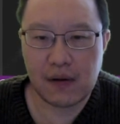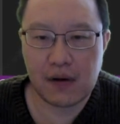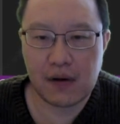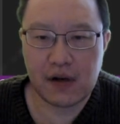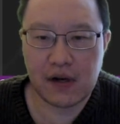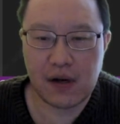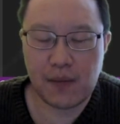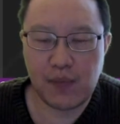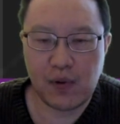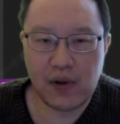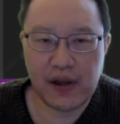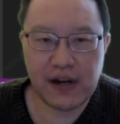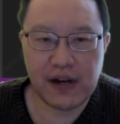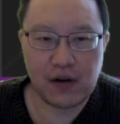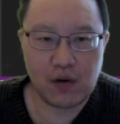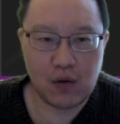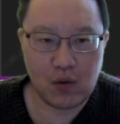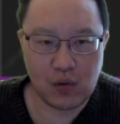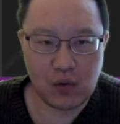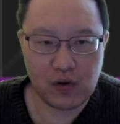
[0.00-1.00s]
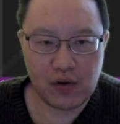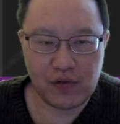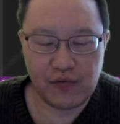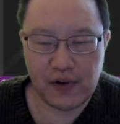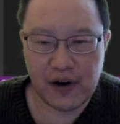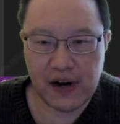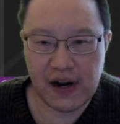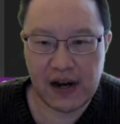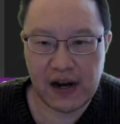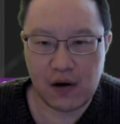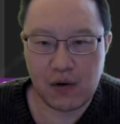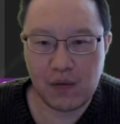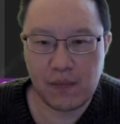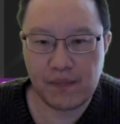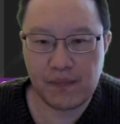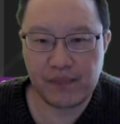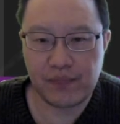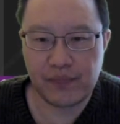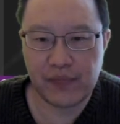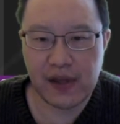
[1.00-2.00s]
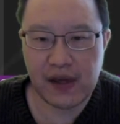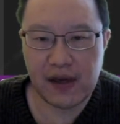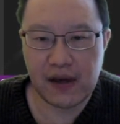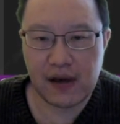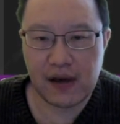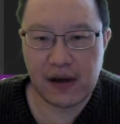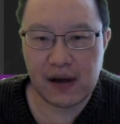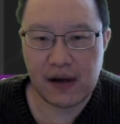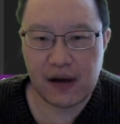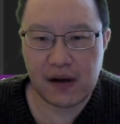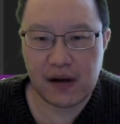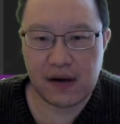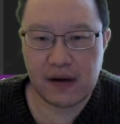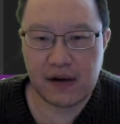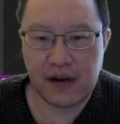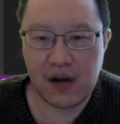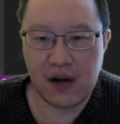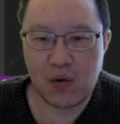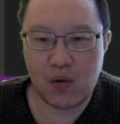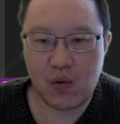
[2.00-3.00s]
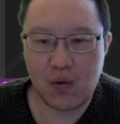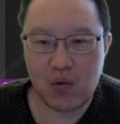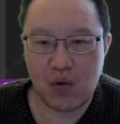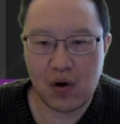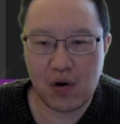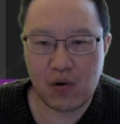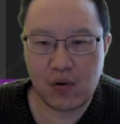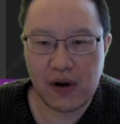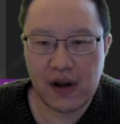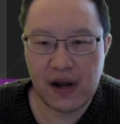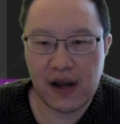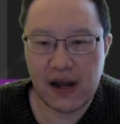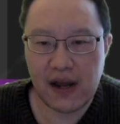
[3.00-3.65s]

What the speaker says: some placeholder for now, single quote,